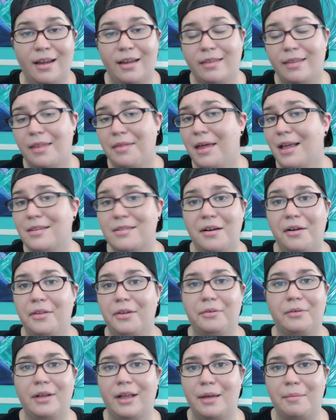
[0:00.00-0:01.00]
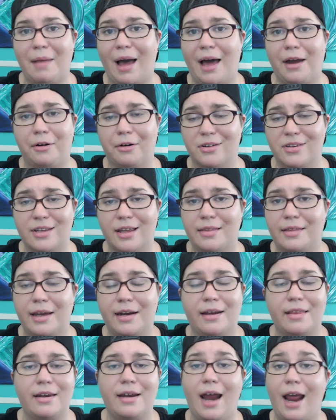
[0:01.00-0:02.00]
Then that's all that really matters at the
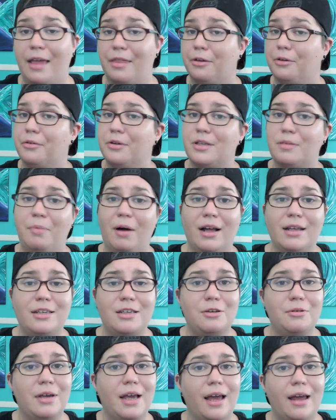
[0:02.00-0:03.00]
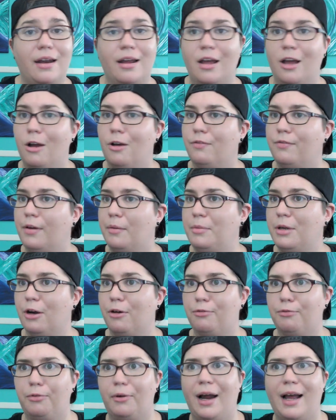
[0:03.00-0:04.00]
end of the day. The response you get from your
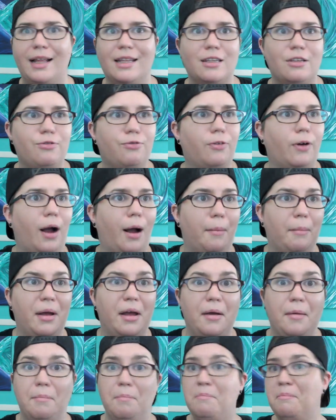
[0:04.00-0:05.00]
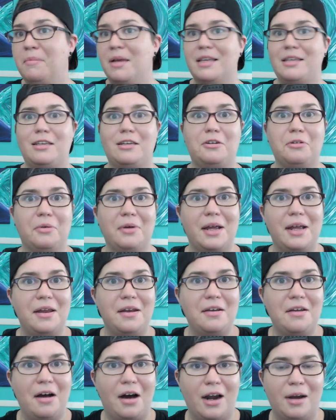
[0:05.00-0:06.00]
friends, from mystery
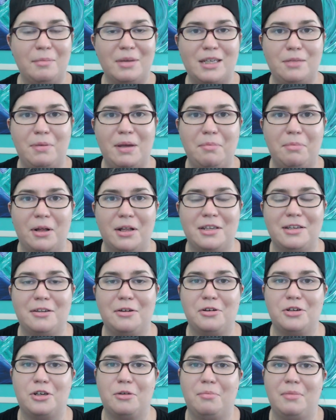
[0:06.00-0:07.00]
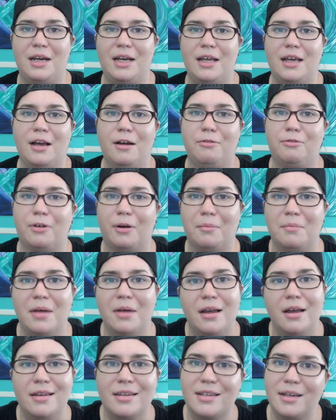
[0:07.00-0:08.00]
anonymous people on social media, from
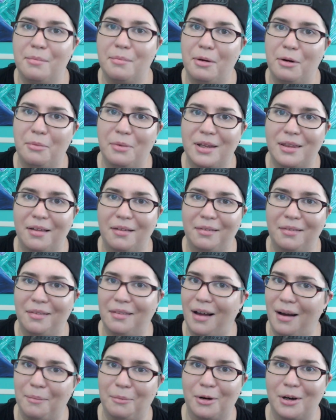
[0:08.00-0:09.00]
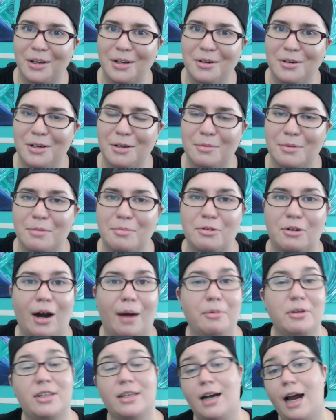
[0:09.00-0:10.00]
someone with a lot more YouTube
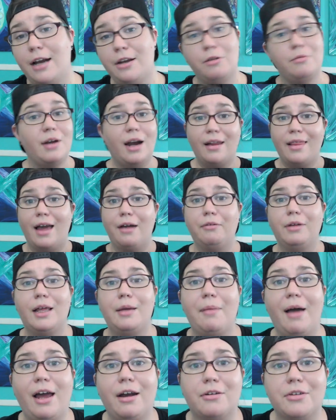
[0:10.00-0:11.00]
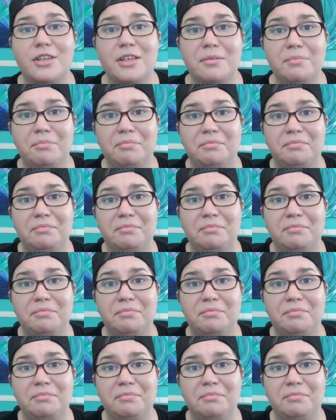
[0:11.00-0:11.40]
subscribers than I do, none of that really matters.